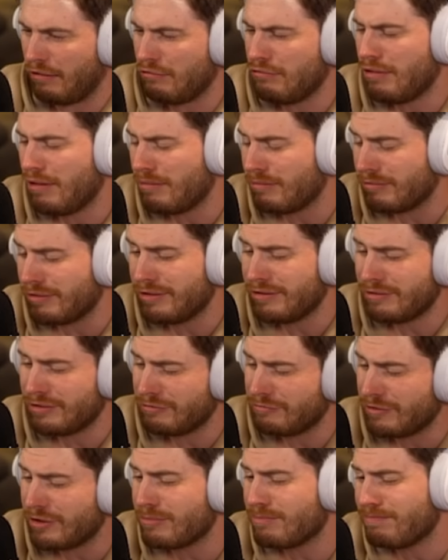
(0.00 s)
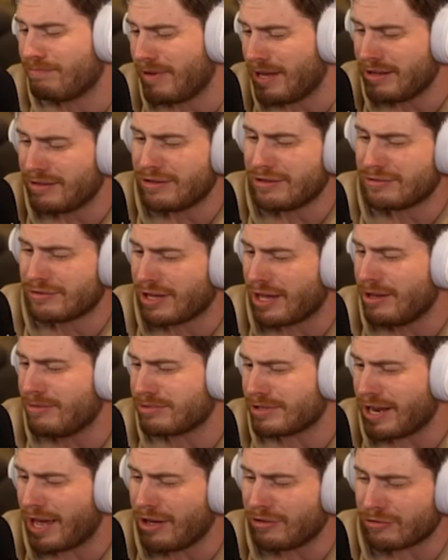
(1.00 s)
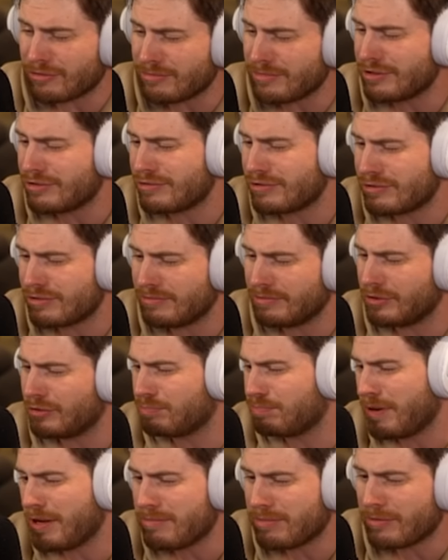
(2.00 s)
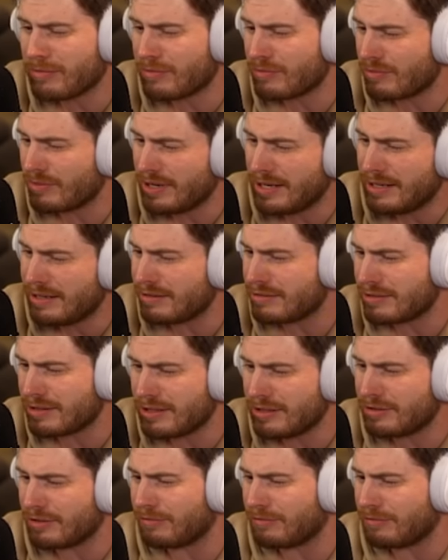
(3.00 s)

well, if have made these games now, that people would really see the